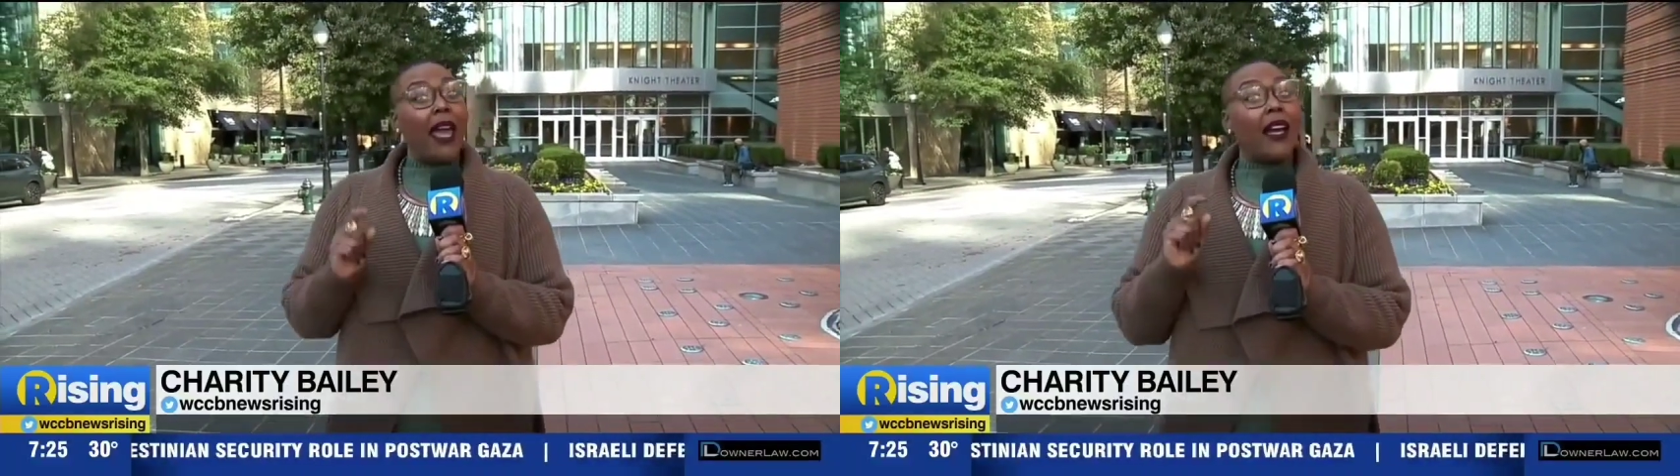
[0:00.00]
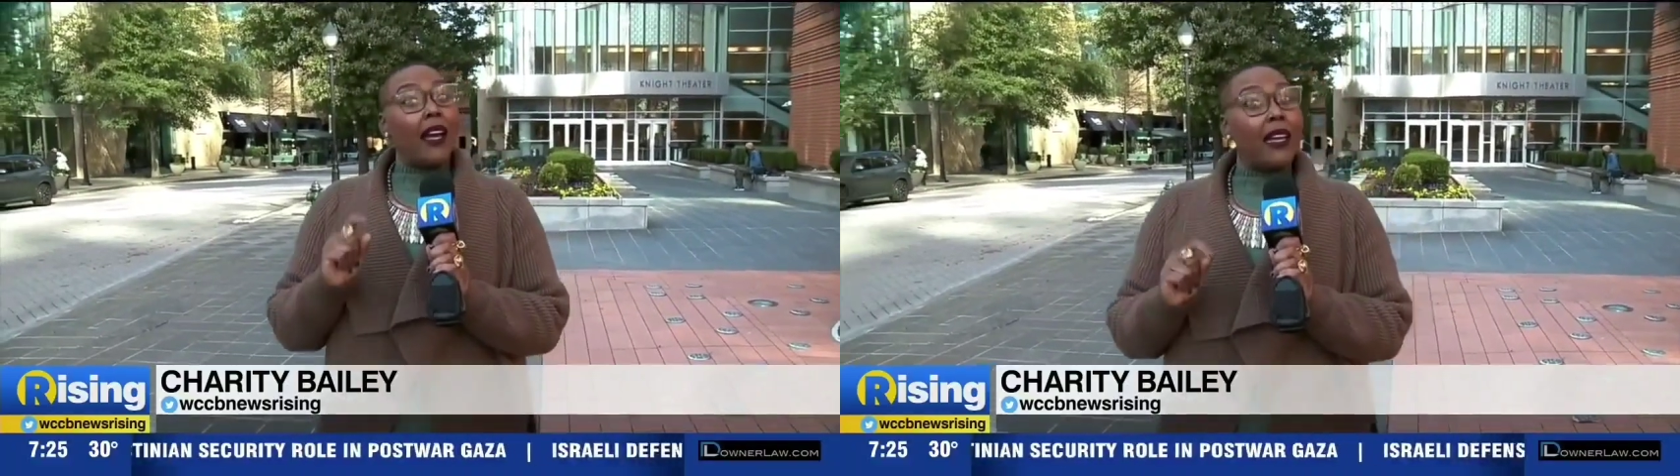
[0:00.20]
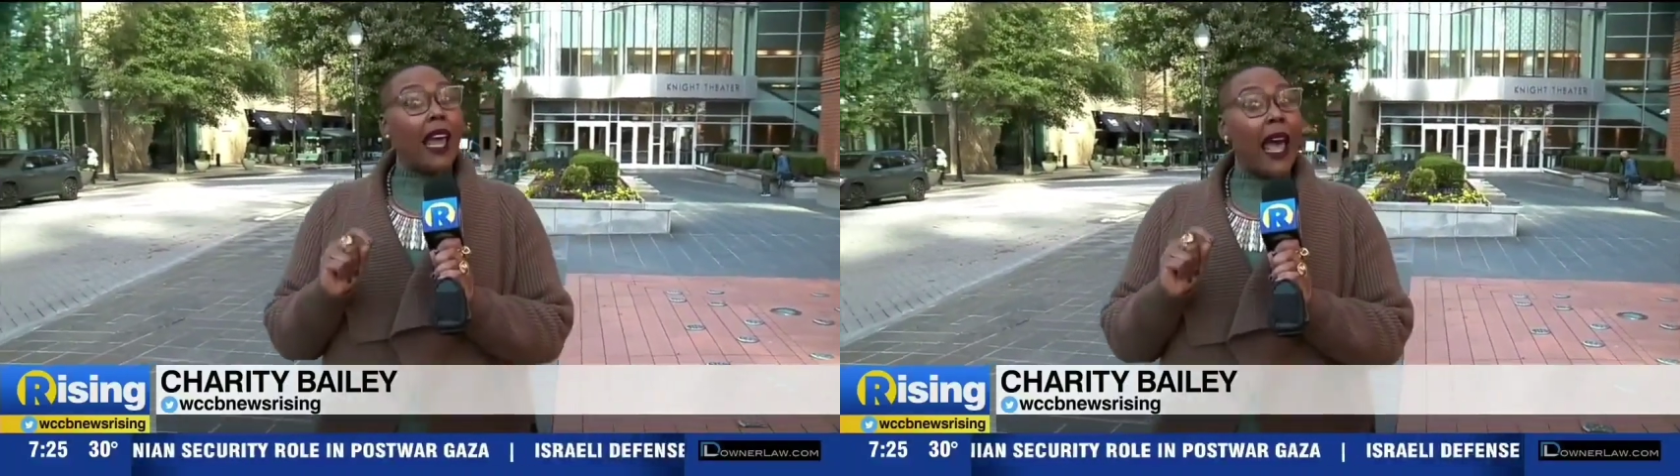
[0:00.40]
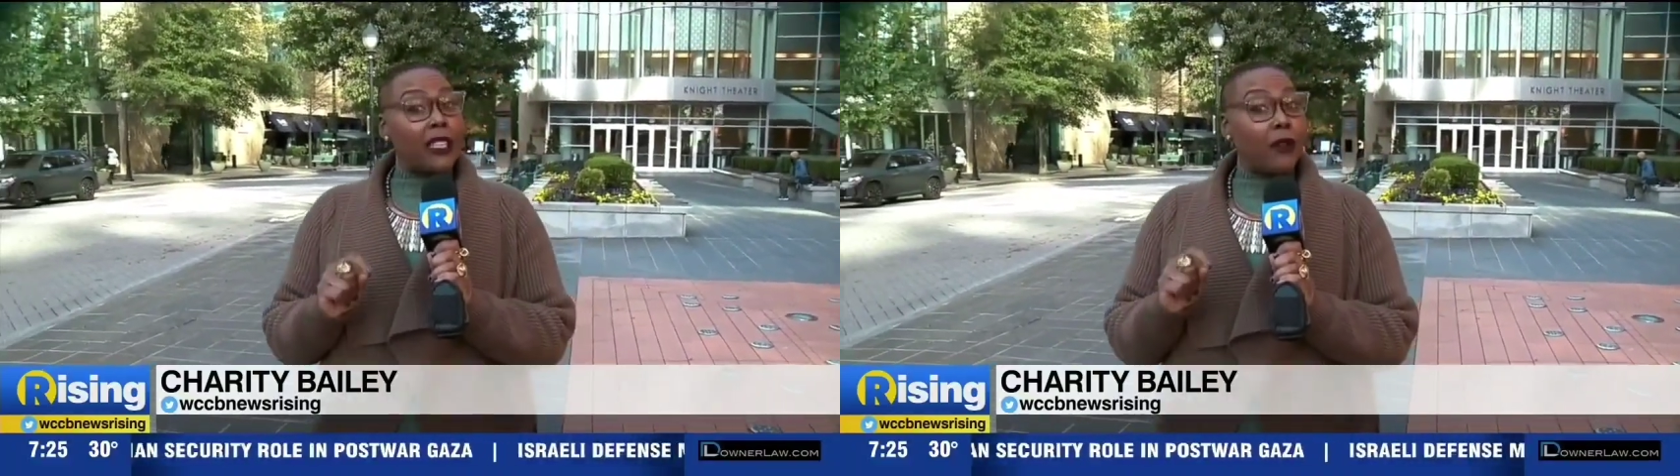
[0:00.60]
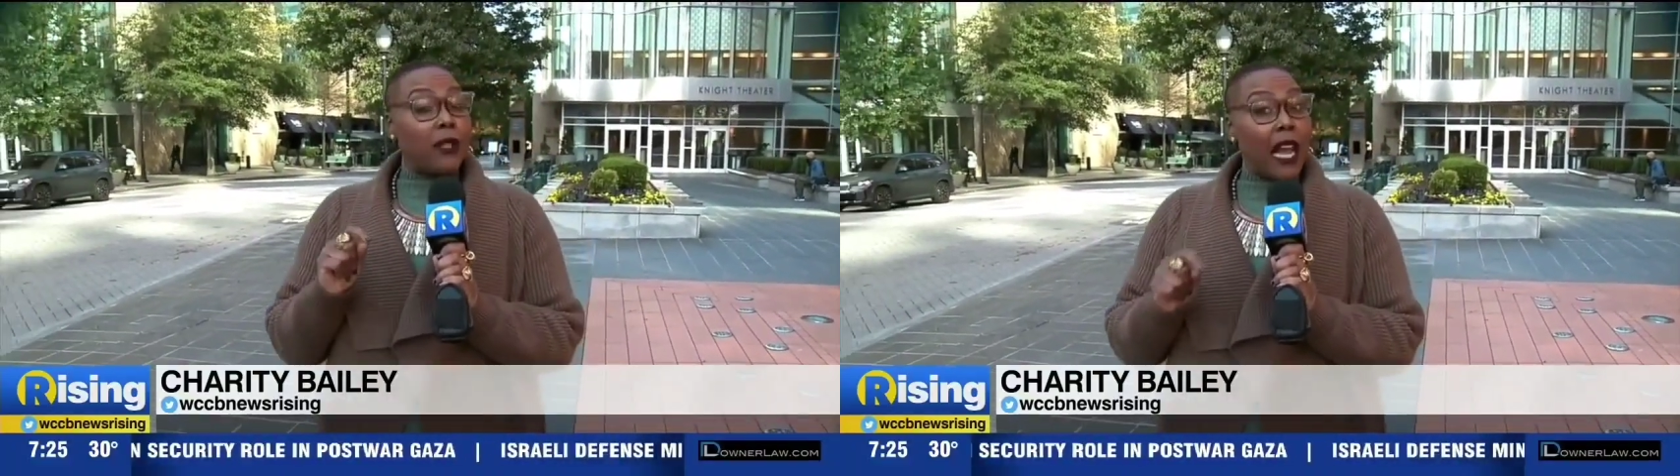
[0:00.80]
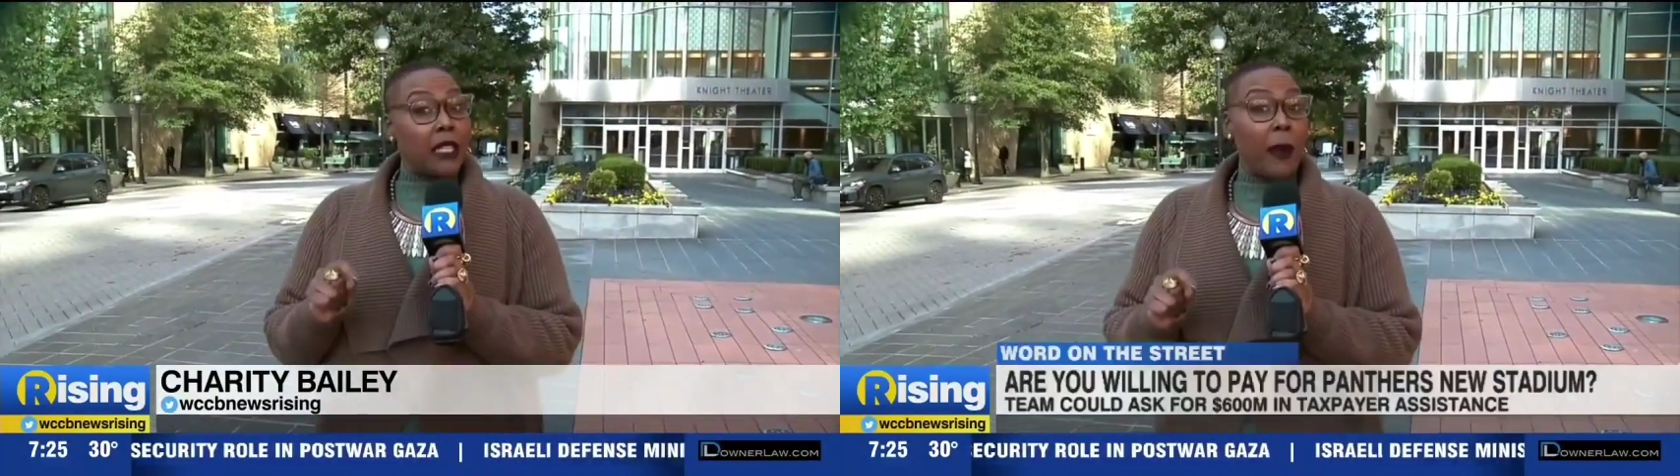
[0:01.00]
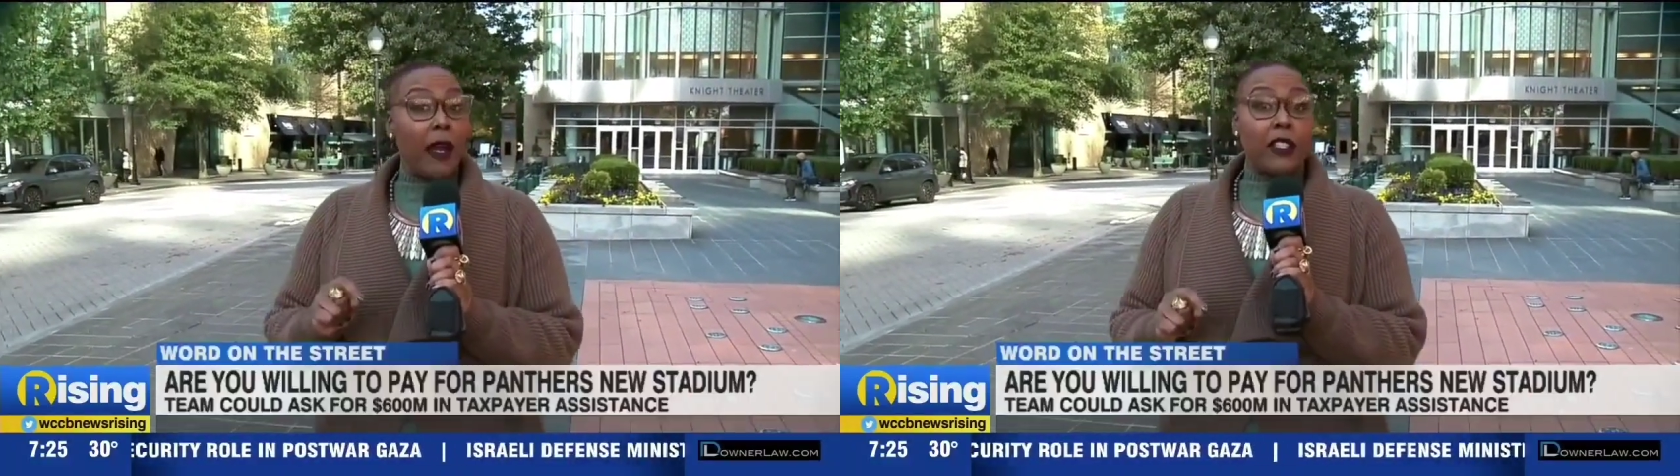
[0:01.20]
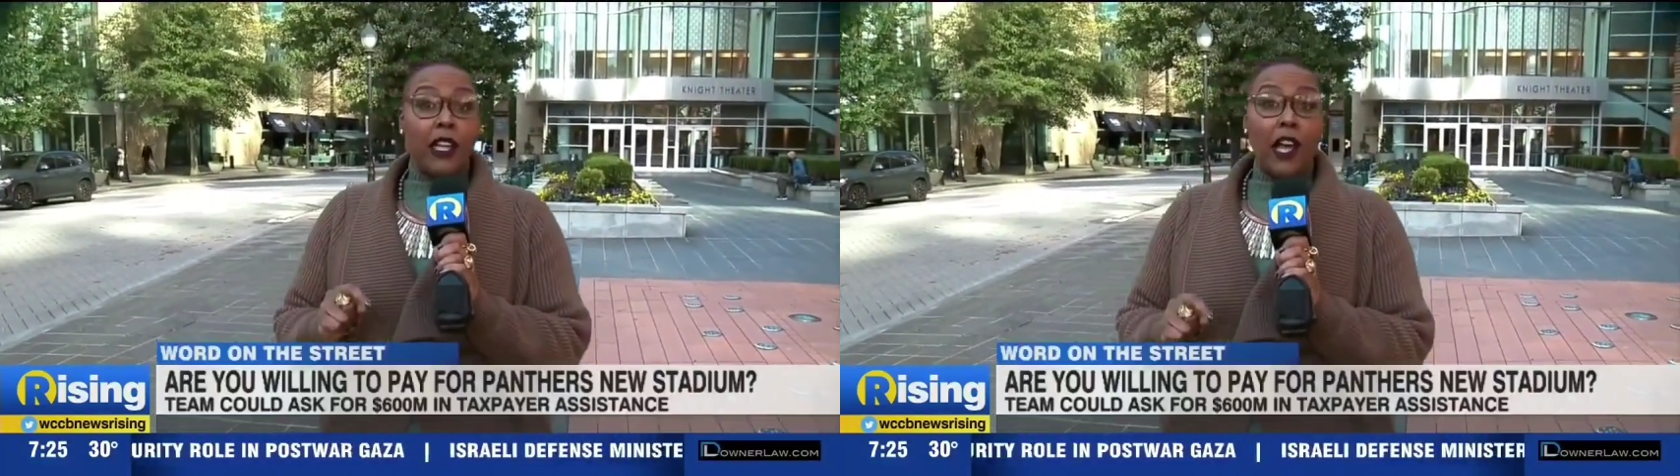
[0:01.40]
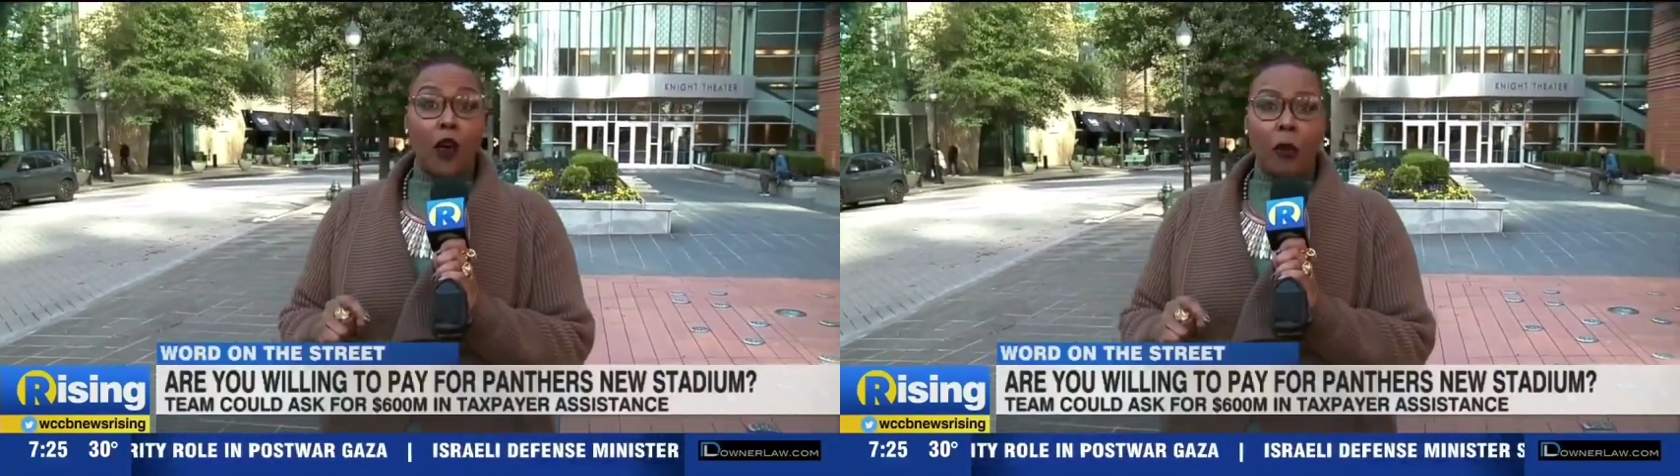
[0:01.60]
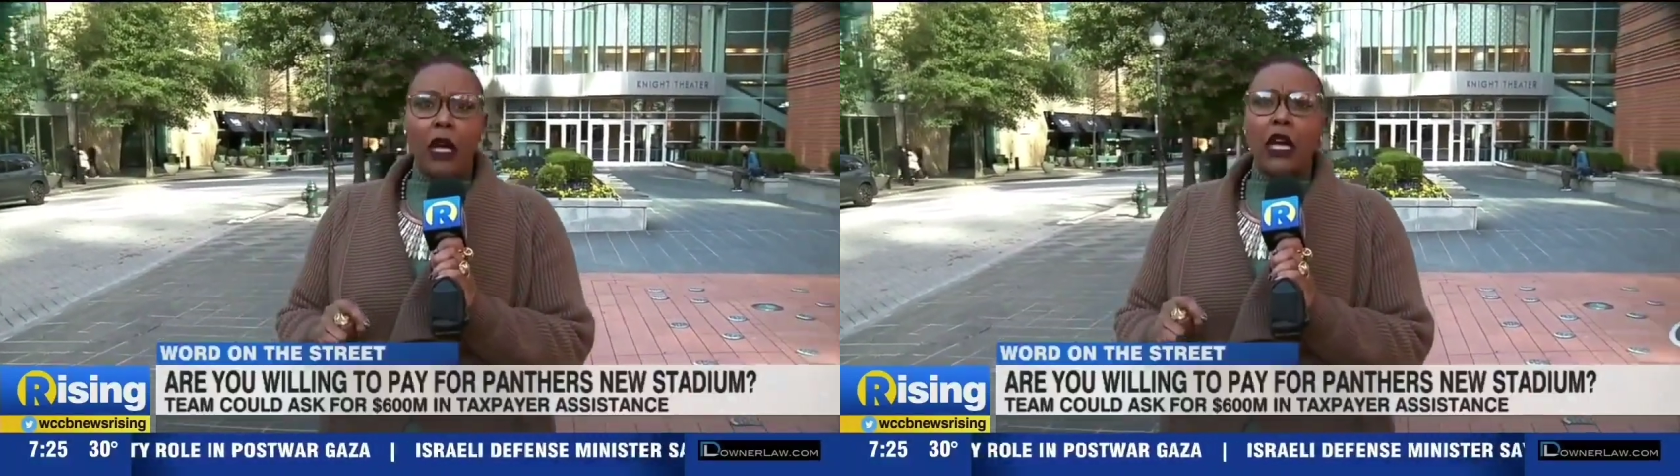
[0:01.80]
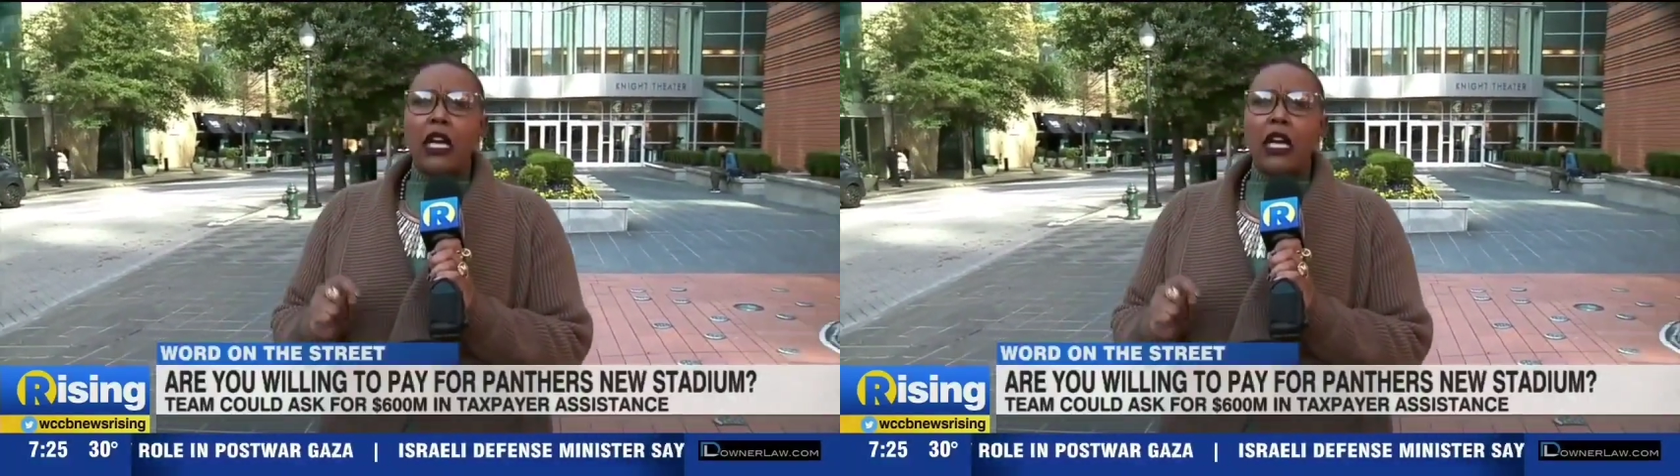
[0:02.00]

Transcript: and could ask for taxpayers to help